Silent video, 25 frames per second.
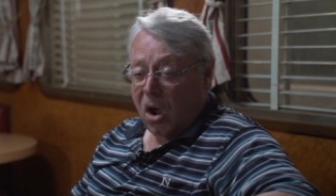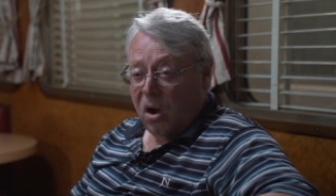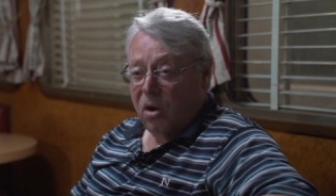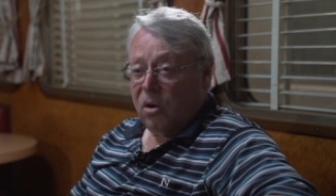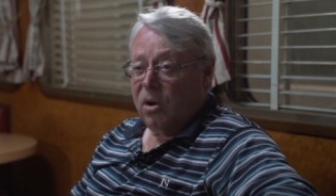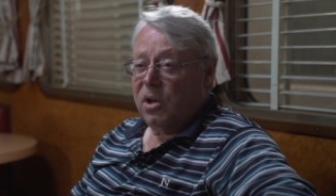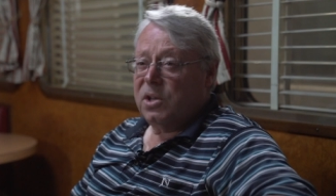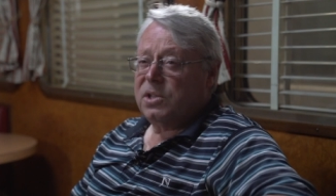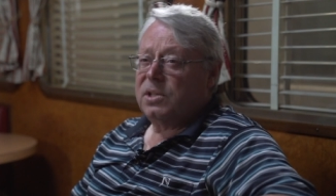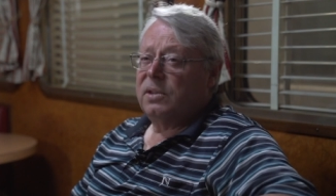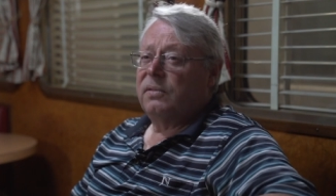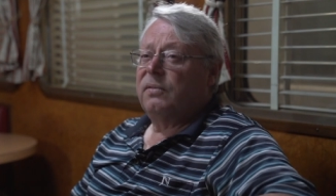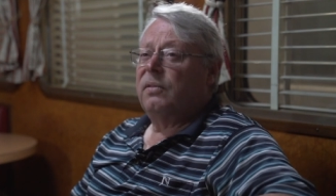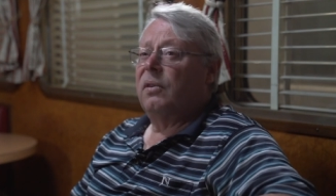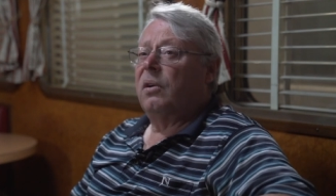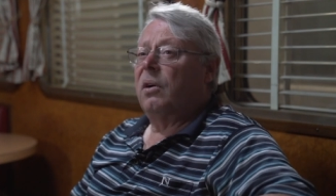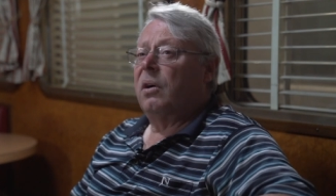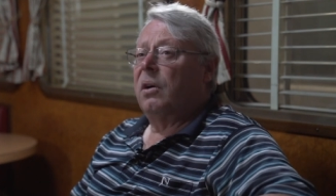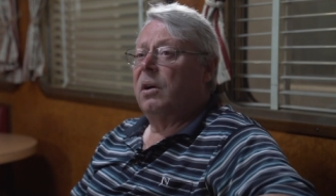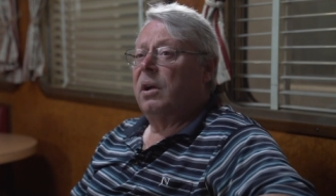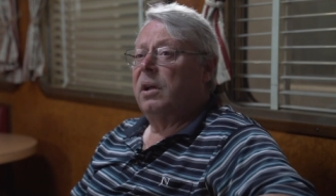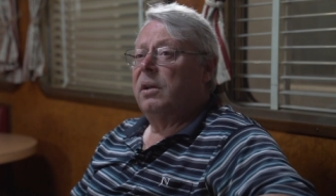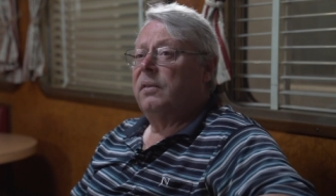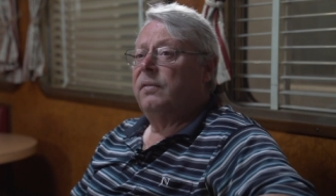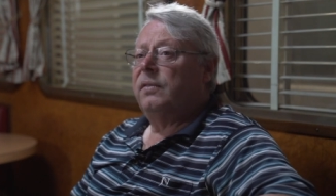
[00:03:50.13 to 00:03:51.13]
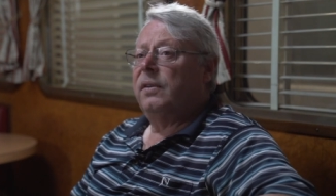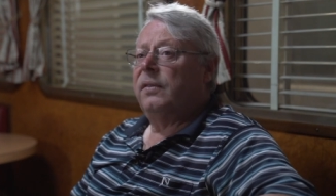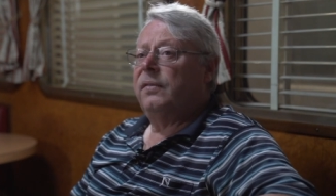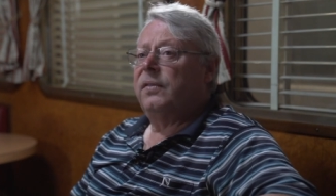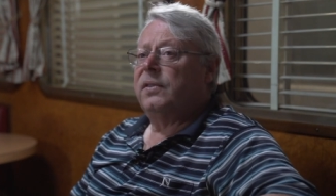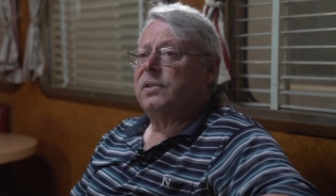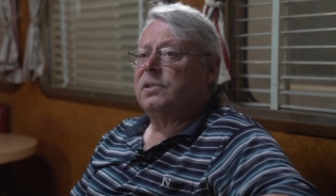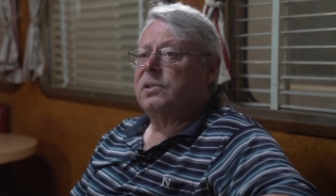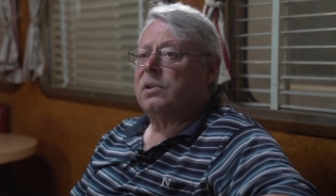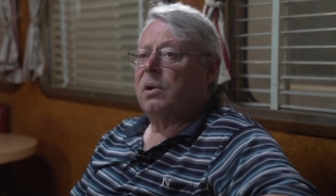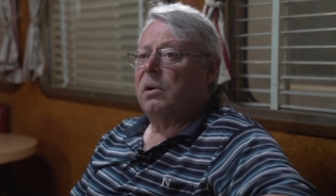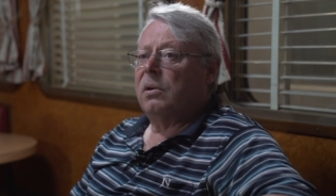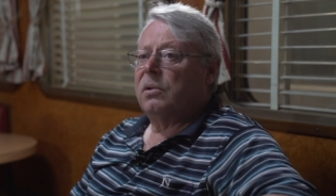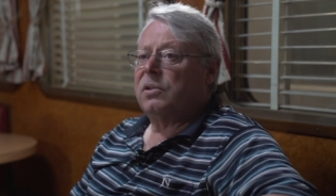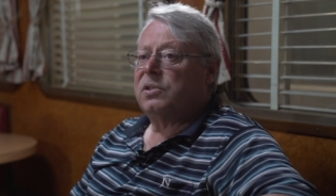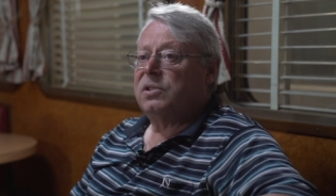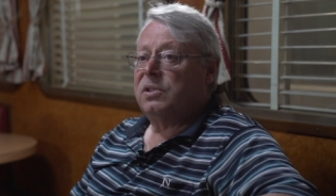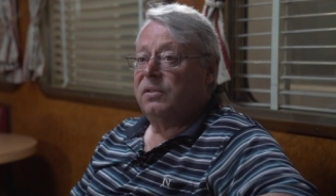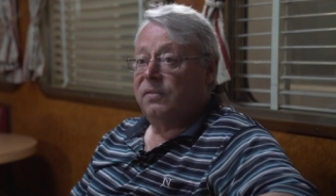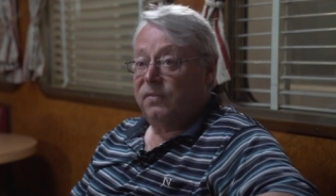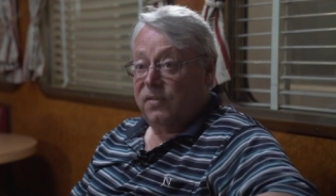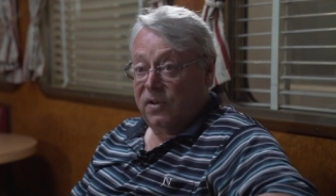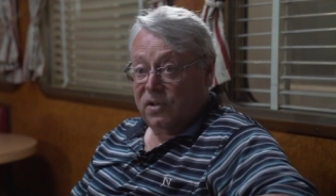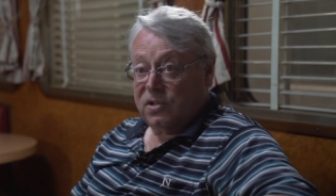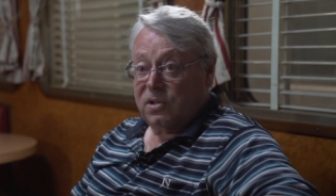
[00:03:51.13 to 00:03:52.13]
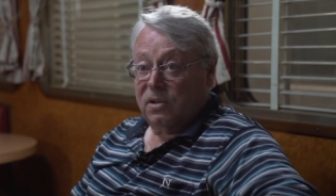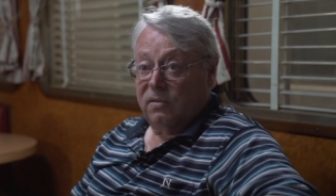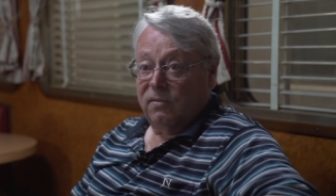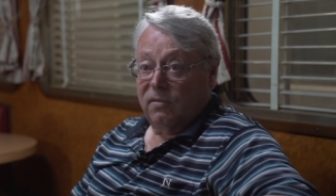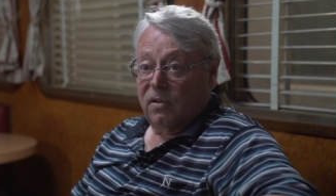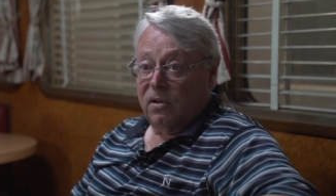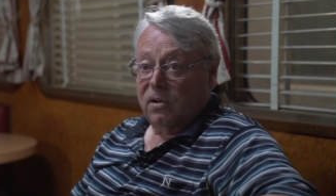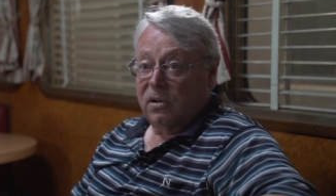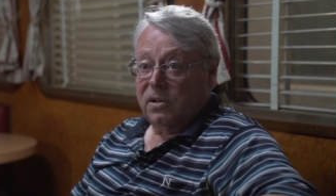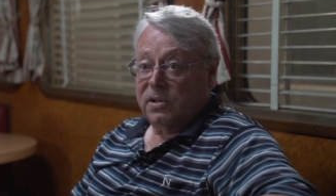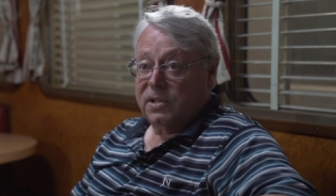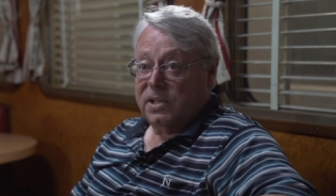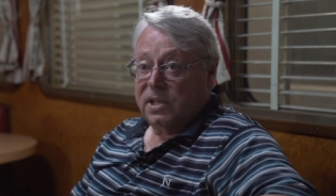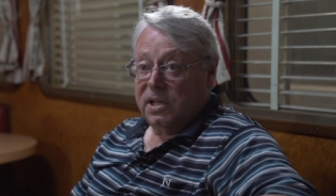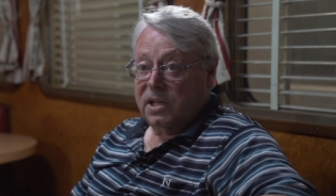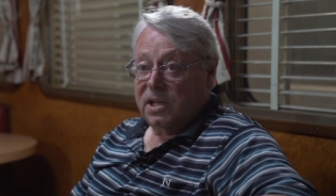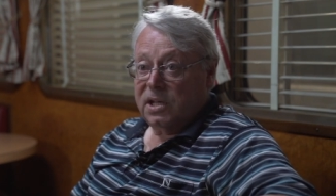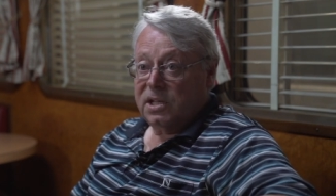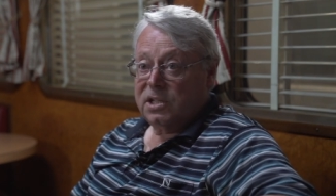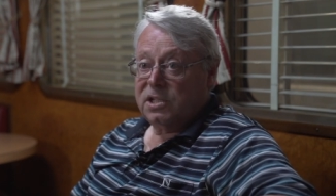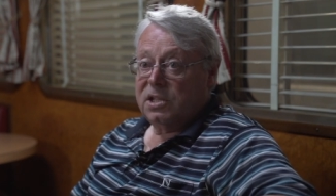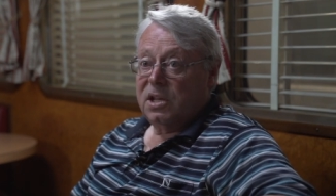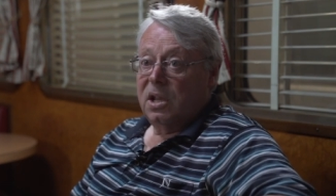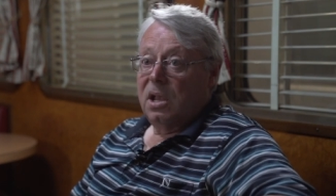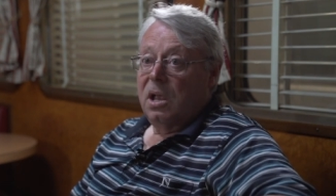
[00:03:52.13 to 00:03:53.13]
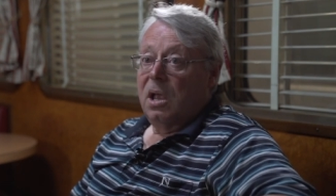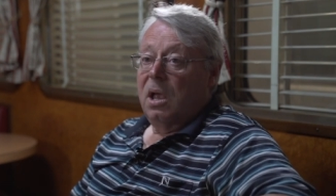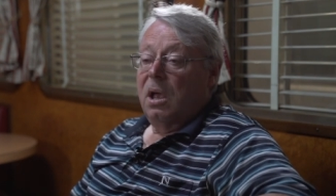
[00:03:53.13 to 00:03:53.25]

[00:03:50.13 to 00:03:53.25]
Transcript: only survive if it's got sufficient volunteers,